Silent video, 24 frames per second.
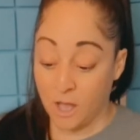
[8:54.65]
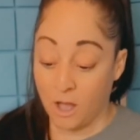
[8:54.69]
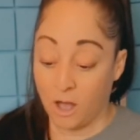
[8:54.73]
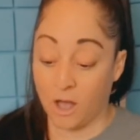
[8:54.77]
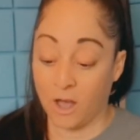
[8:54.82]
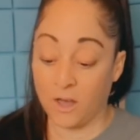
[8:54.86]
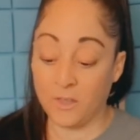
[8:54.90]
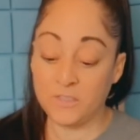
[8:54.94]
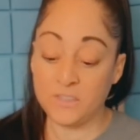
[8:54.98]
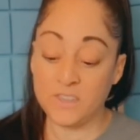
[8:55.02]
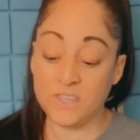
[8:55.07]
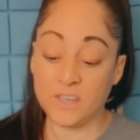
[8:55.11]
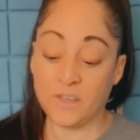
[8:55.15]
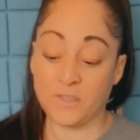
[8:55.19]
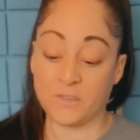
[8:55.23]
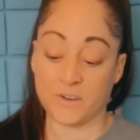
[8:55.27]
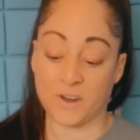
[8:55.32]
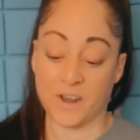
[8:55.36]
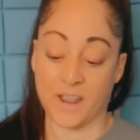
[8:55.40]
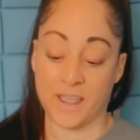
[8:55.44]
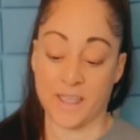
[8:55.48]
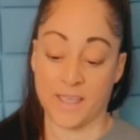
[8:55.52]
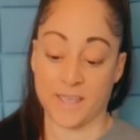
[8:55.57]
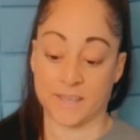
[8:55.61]
On the
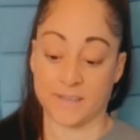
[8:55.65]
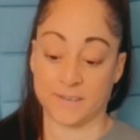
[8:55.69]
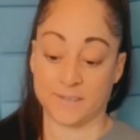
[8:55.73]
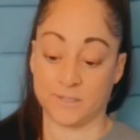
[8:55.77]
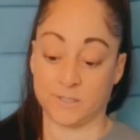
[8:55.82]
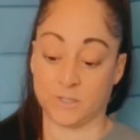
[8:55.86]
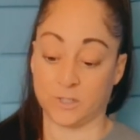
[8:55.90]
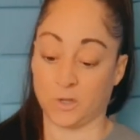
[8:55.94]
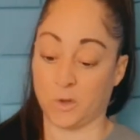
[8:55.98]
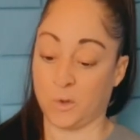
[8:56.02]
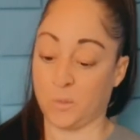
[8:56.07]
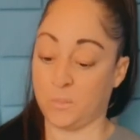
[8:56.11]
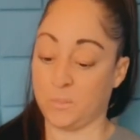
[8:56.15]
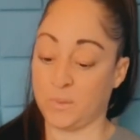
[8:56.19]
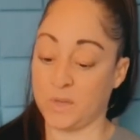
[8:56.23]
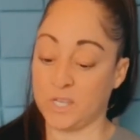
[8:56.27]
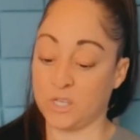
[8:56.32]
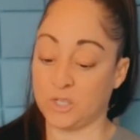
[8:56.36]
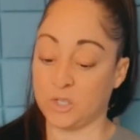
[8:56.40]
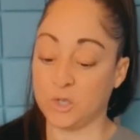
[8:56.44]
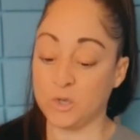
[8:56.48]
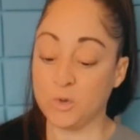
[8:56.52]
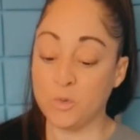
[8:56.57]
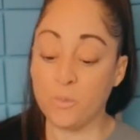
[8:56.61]
other hand, don't
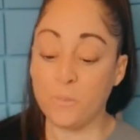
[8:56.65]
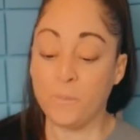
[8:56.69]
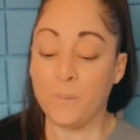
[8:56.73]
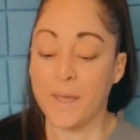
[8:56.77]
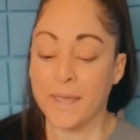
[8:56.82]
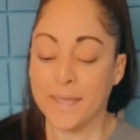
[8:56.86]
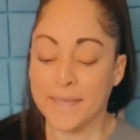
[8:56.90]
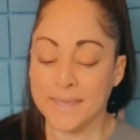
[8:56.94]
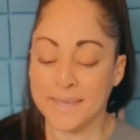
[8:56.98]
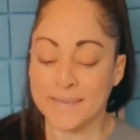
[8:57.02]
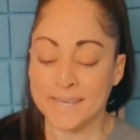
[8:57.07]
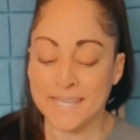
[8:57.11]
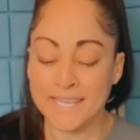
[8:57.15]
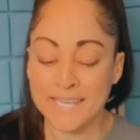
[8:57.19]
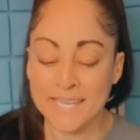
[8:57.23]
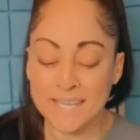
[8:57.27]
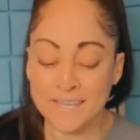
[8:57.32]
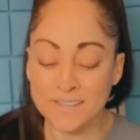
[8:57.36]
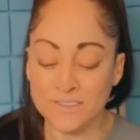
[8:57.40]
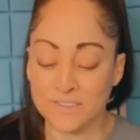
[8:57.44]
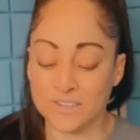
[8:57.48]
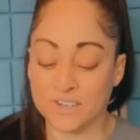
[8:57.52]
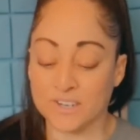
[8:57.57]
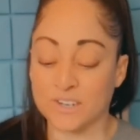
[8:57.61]
be too wicked
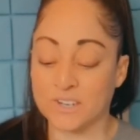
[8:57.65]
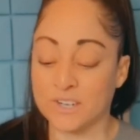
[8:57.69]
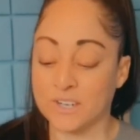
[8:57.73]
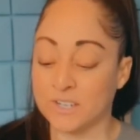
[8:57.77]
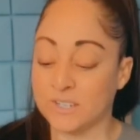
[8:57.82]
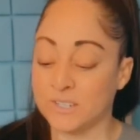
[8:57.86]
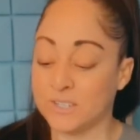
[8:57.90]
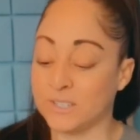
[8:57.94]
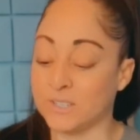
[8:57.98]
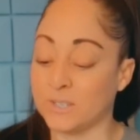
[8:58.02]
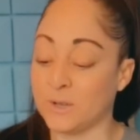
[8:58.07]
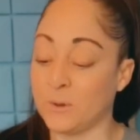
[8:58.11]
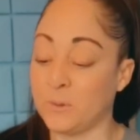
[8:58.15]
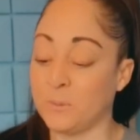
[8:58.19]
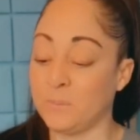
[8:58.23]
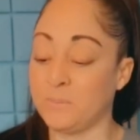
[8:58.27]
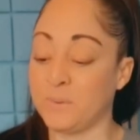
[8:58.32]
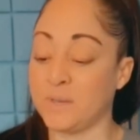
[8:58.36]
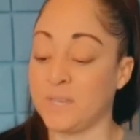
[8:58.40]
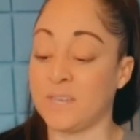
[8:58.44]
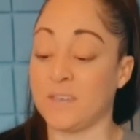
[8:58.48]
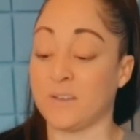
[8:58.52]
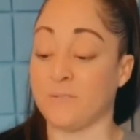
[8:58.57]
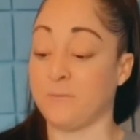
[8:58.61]
either. Don't
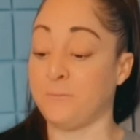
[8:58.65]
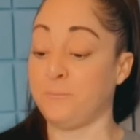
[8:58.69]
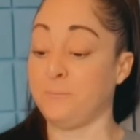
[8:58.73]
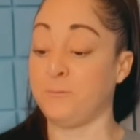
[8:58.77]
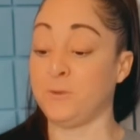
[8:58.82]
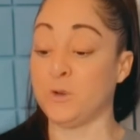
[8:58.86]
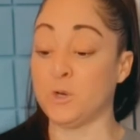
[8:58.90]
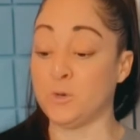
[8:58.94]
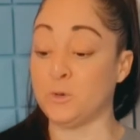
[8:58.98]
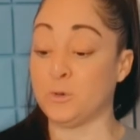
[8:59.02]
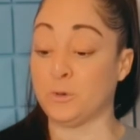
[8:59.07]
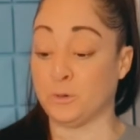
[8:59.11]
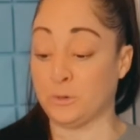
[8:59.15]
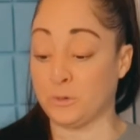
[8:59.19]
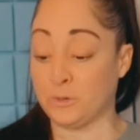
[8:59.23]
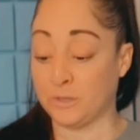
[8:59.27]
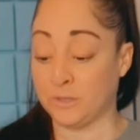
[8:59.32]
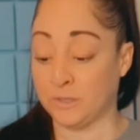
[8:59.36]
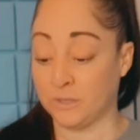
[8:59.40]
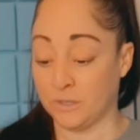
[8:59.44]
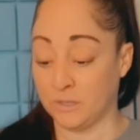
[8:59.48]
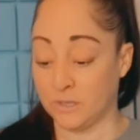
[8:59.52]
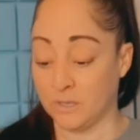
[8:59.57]
be a fool.